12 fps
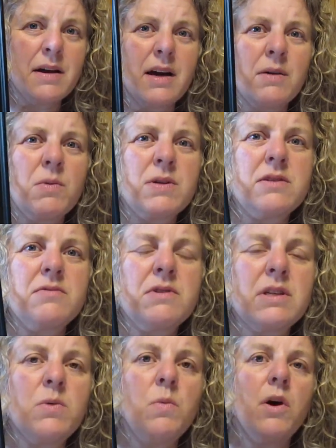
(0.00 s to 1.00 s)
I wasn't
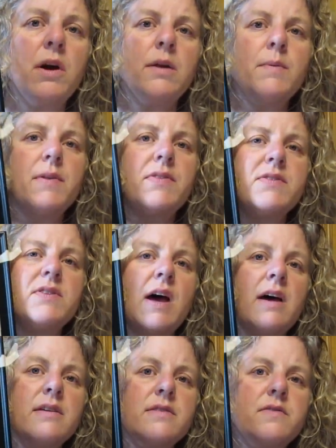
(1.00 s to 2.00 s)
really worried about the
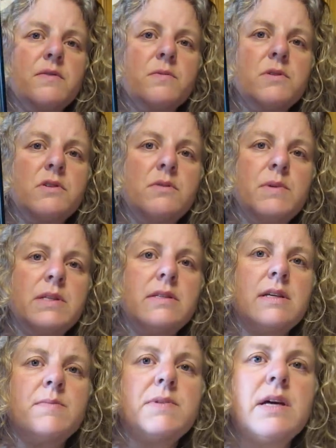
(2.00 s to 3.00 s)
size, if it was going to be the
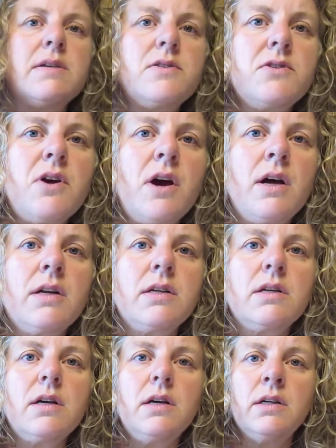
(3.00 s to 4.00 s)
same size or not.
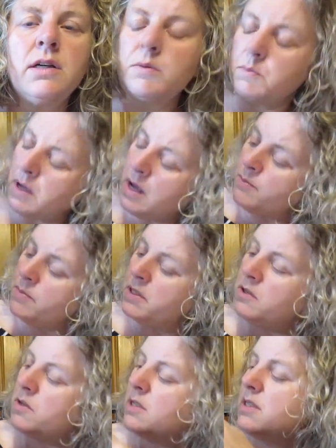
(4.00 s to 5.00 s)
But
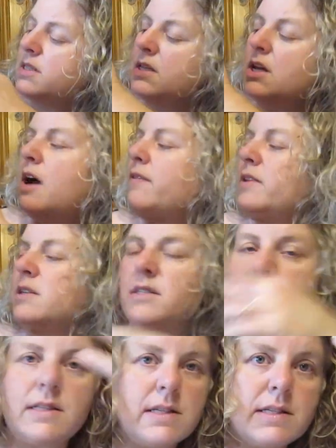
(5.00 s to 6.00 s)
you can see,
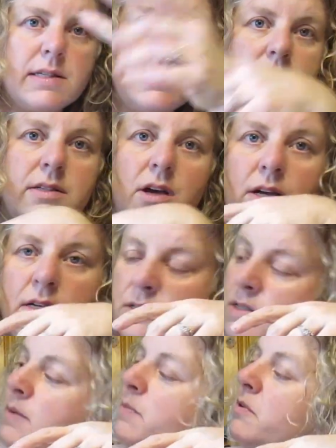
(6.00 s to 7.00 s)
obviously, this is a Scottish
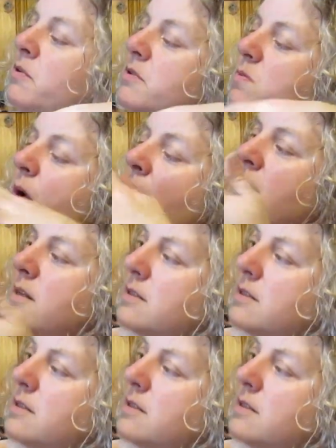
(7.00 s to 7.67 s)
sampler as well.